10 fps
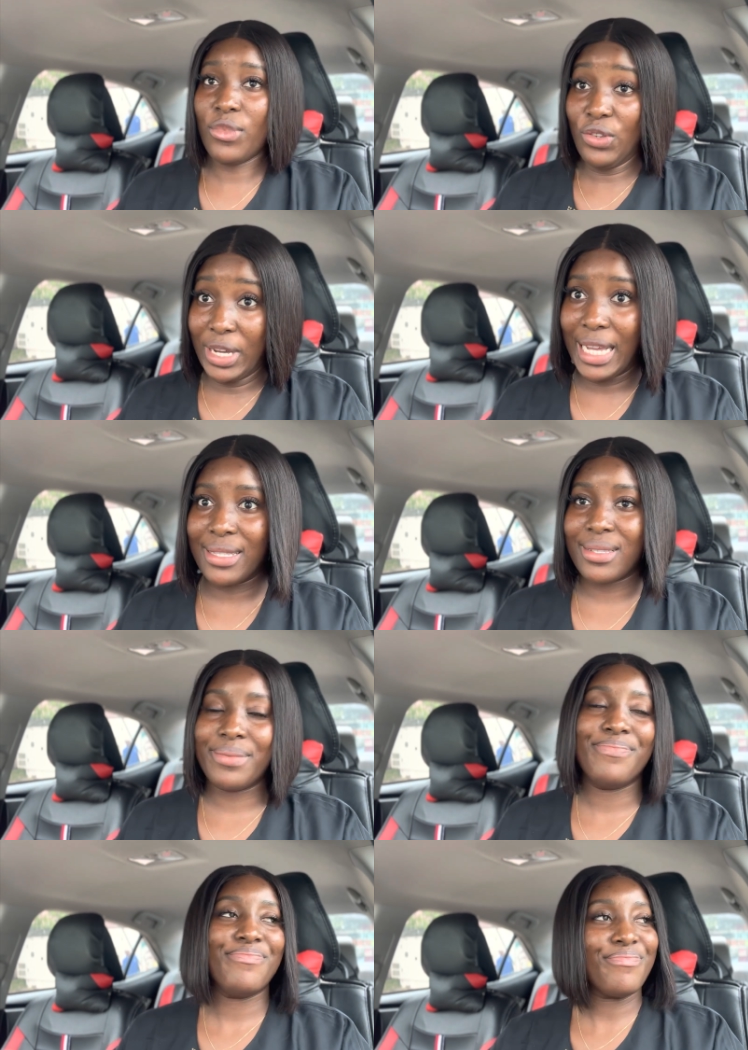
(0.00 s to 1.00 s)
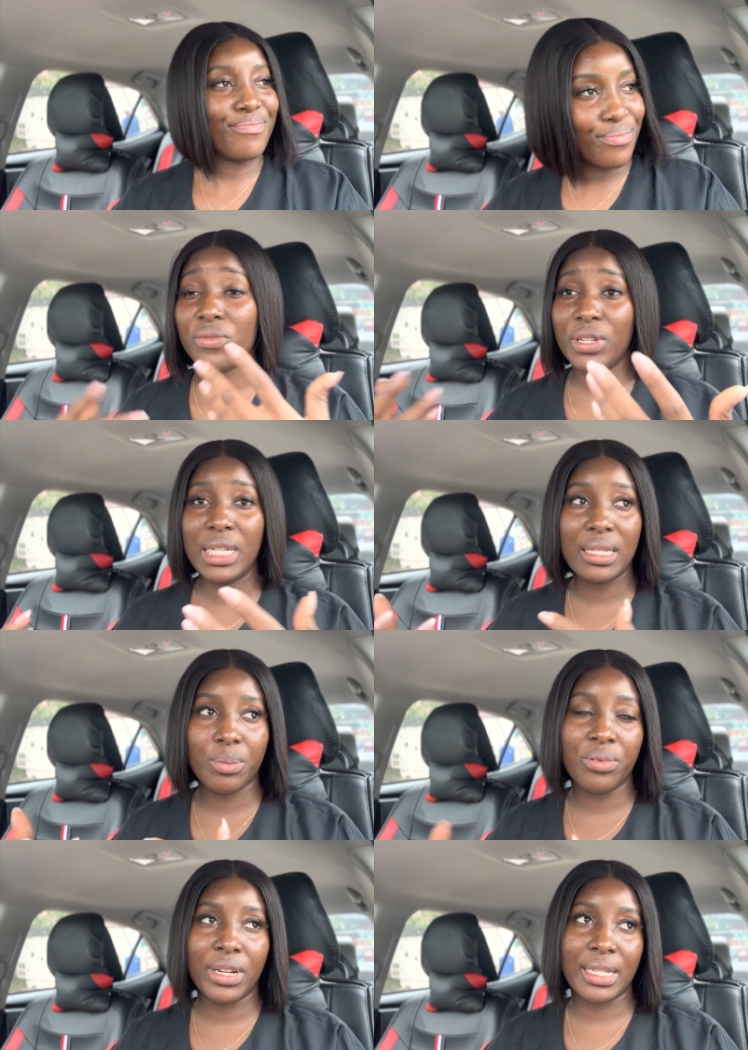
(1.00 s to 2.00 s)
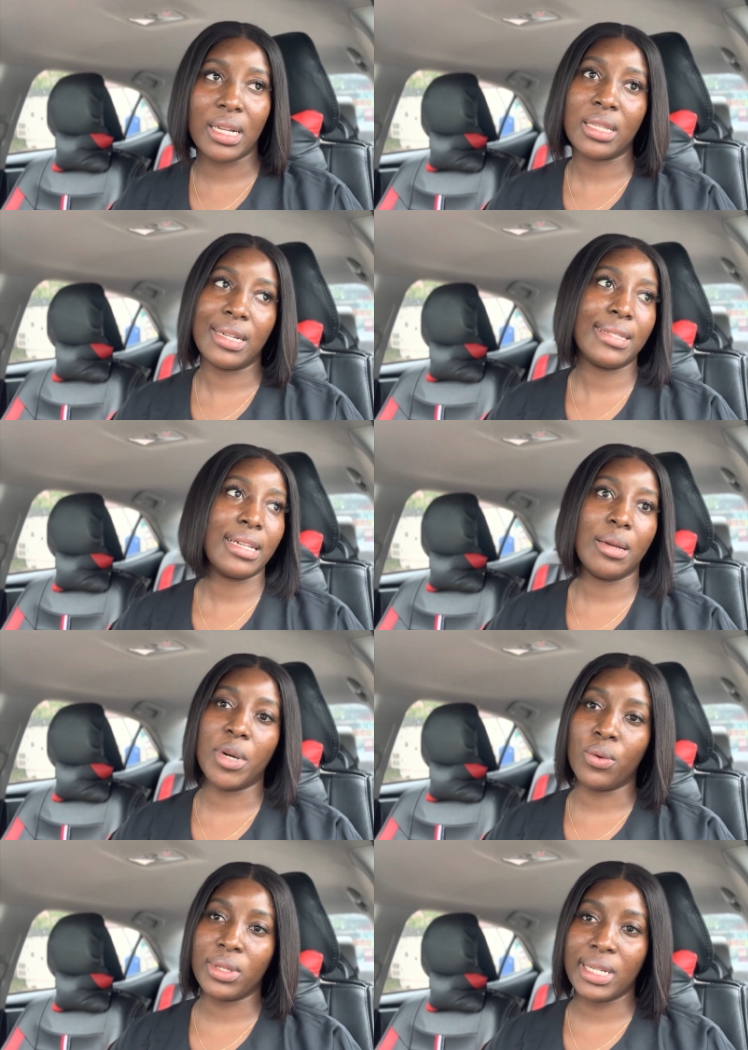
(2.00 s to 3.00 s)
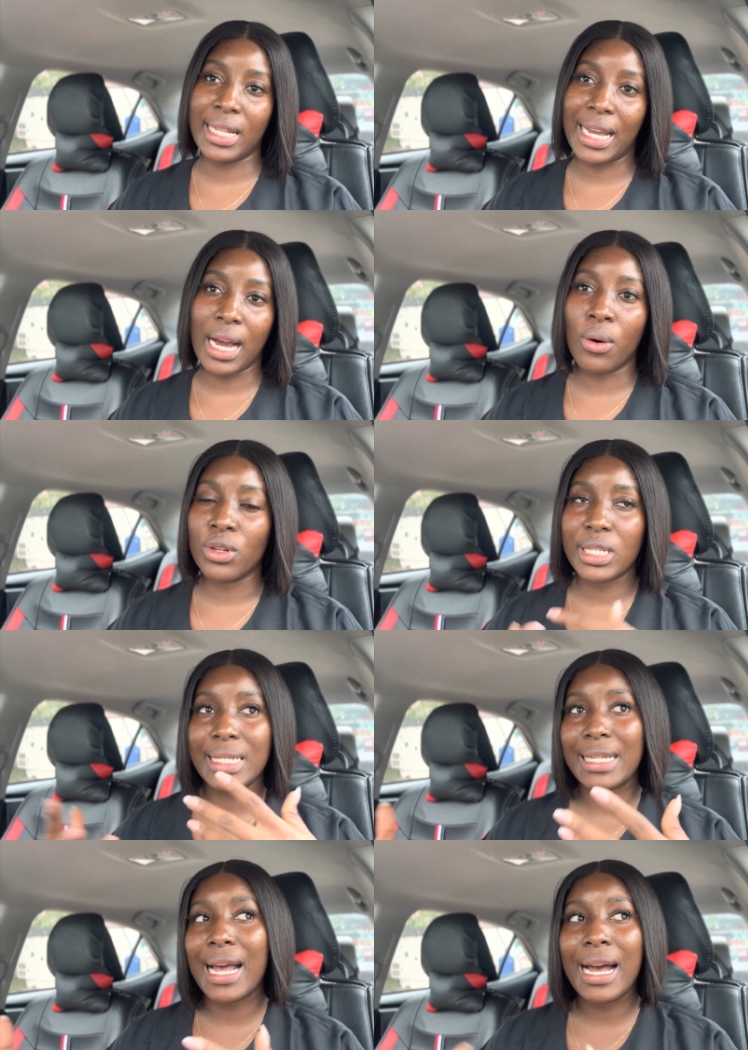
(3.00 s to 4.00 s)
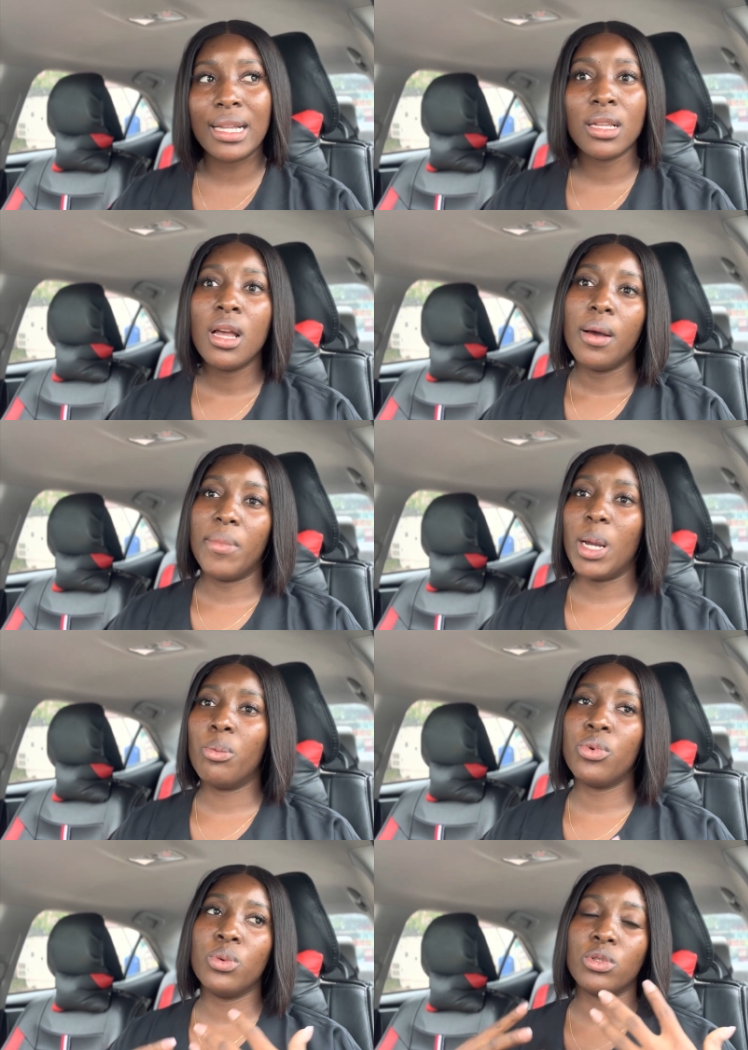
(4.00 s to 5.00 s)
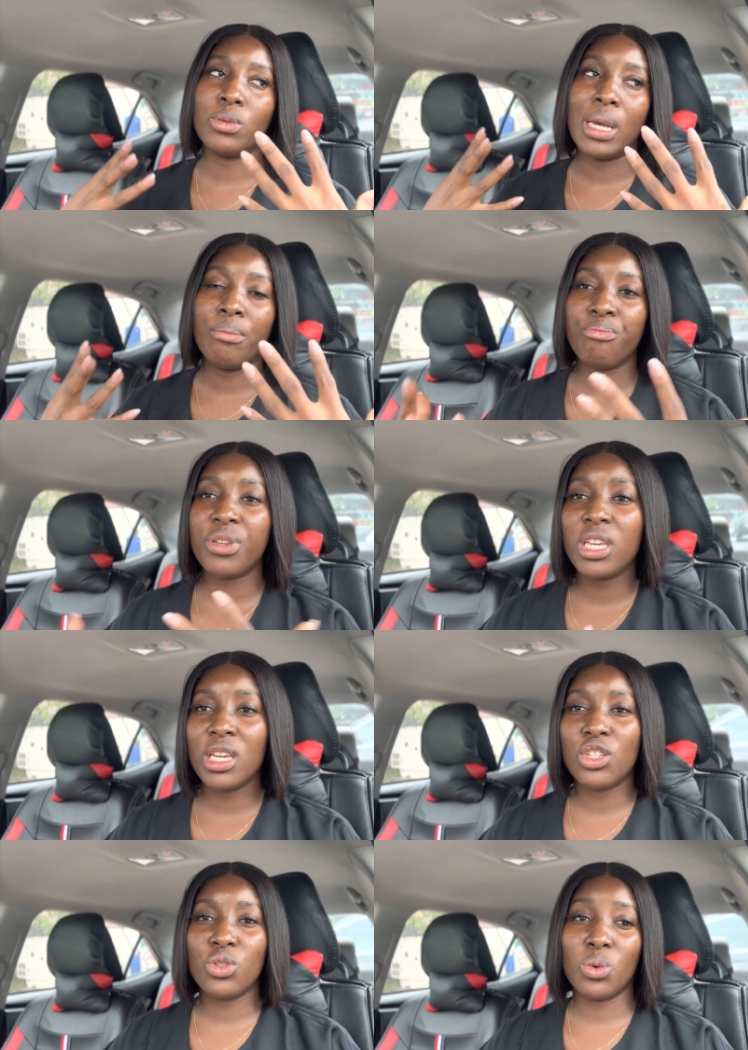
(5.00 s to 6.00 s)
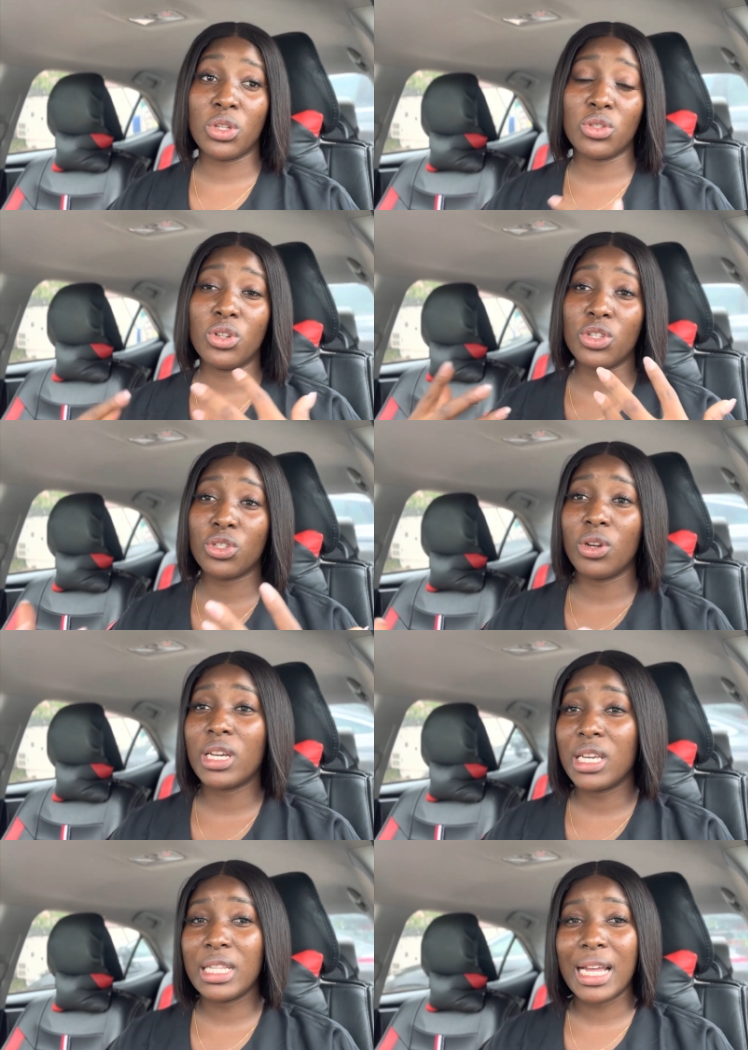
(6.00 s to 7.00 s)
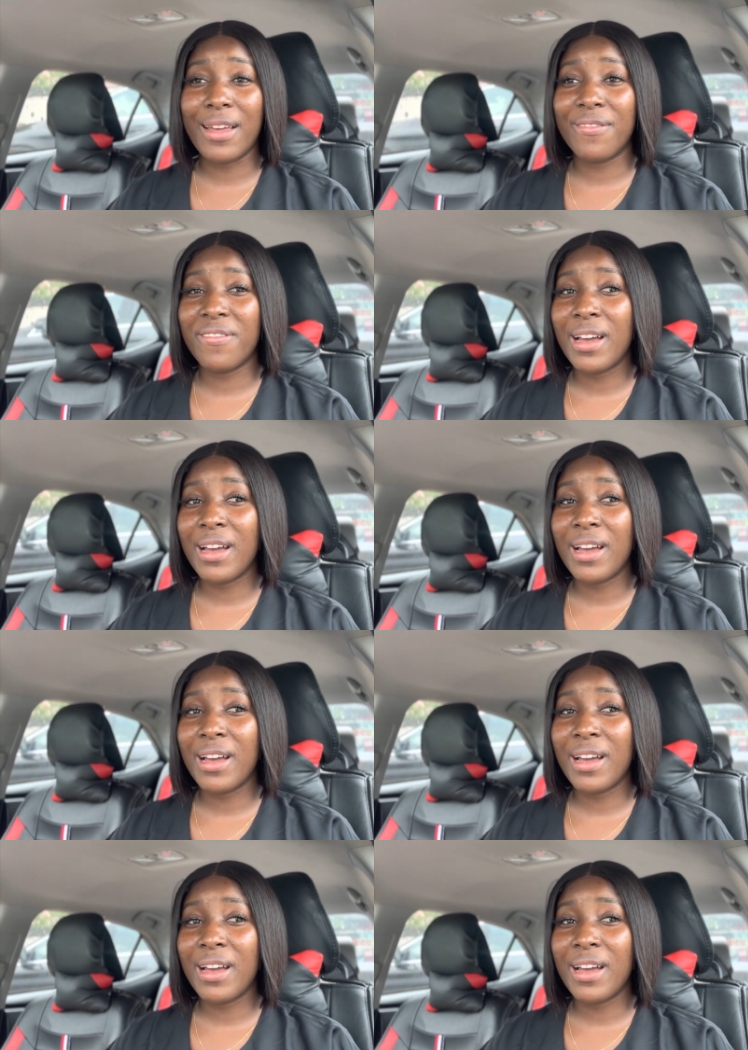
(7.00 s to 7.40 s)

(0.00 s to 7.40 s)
you get I was really depressed at that time i would say like i was sad my boobs were big she was not sucking i